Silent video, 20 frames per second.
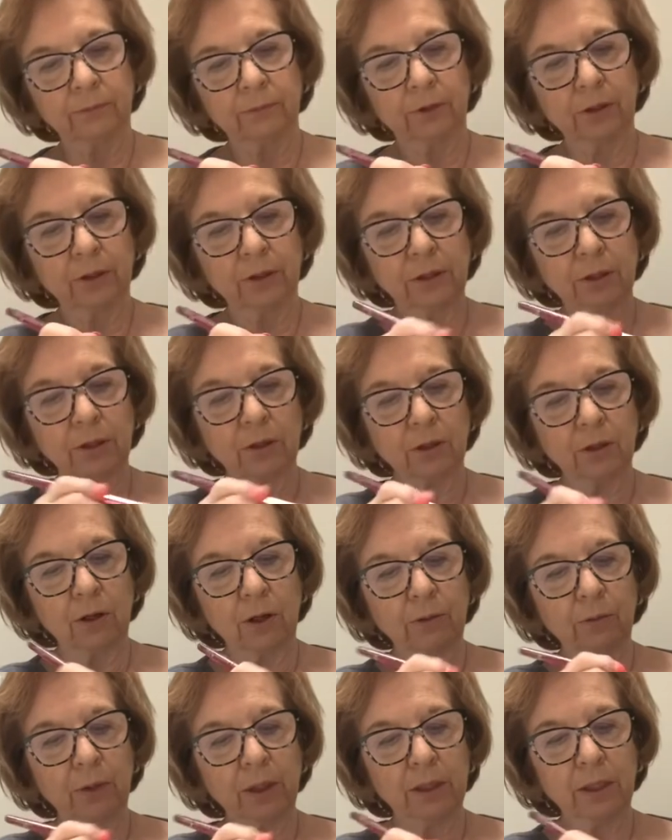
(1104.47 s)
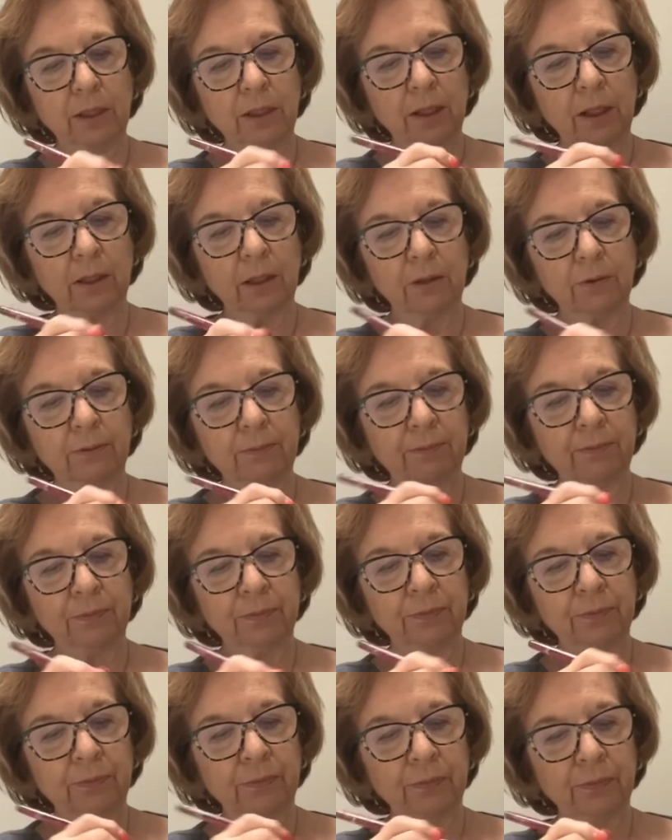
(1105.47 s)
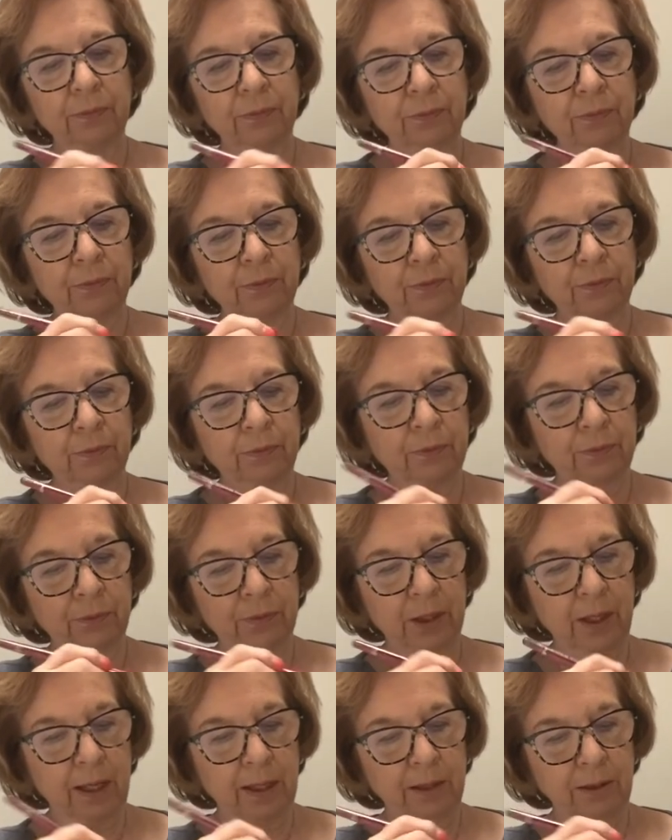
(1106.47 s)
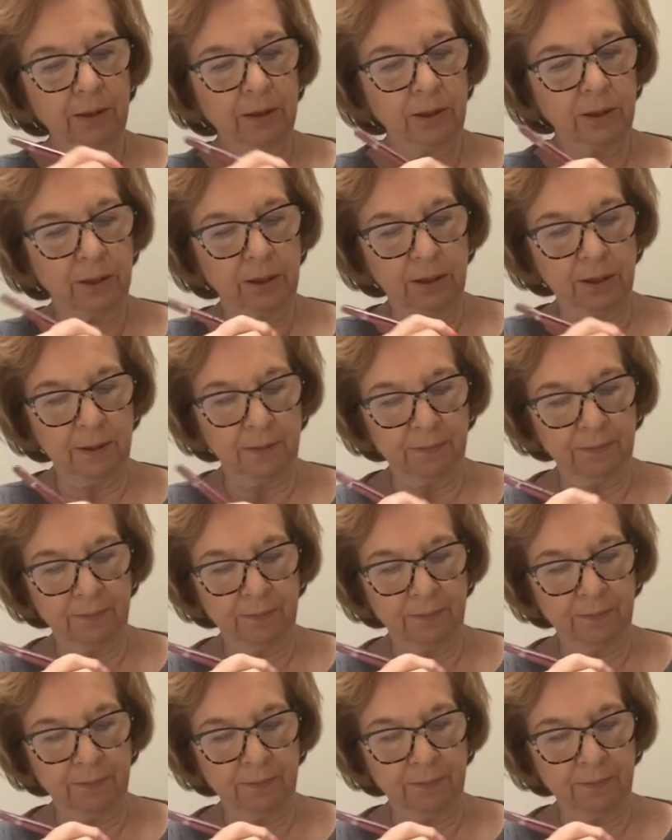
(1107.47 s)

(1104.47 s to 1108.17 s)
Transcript: going to start where the yellow ends